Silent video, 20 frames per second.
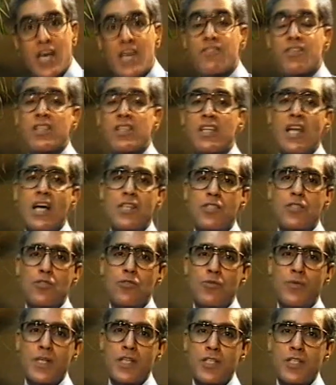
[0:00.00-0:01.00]
If in the last
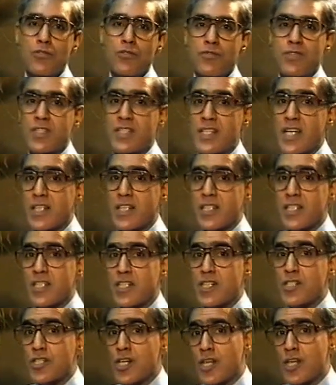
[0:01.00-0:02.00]
2 weeks you've
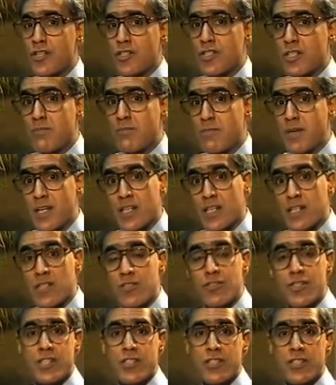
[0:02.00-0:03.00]
detected a change in American
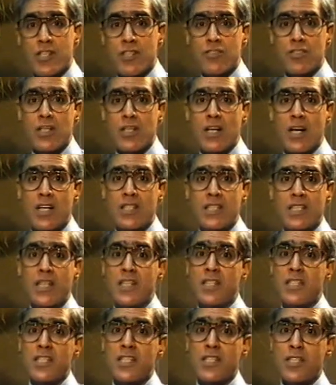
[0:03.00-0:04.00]
rhetoric regarding
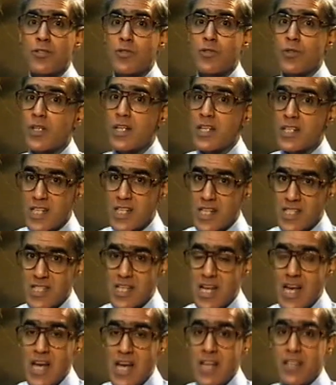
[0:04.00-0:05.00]
India's nuclear
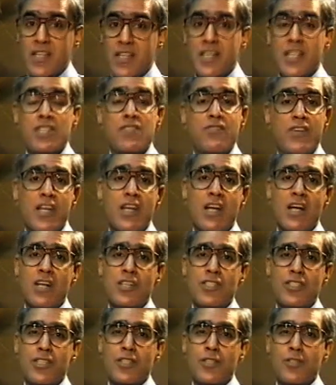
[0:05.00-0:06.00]
tests, then it's very
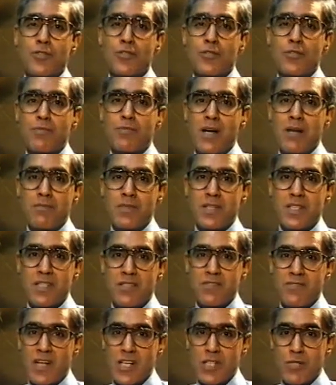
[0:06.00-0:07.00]
largely due to Prime
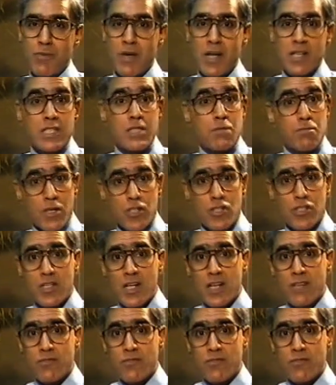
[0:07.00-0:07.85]
Minister Vajpayee's special